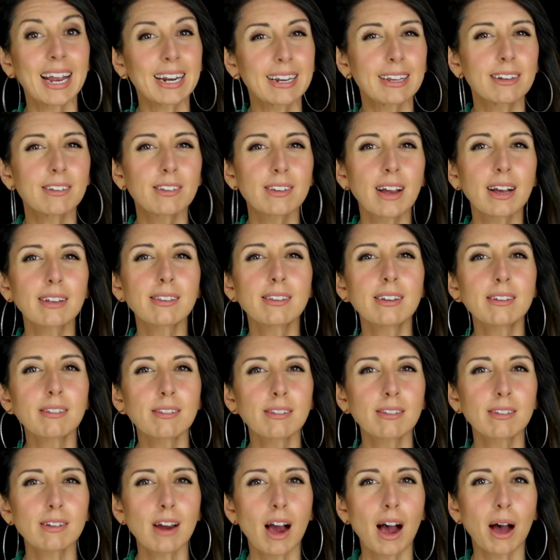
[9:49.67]
And it doesn't
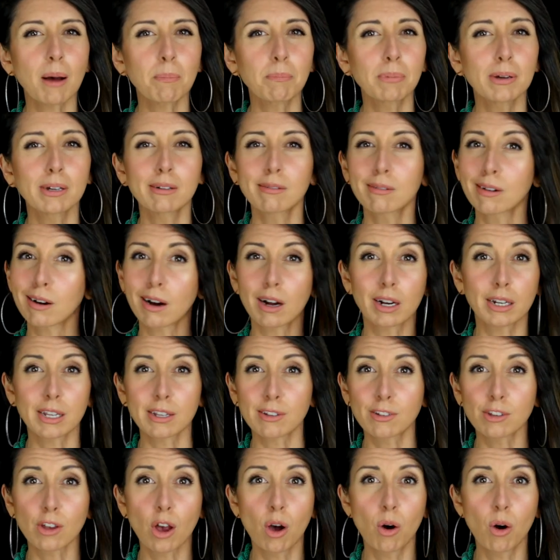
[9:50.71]
stop on its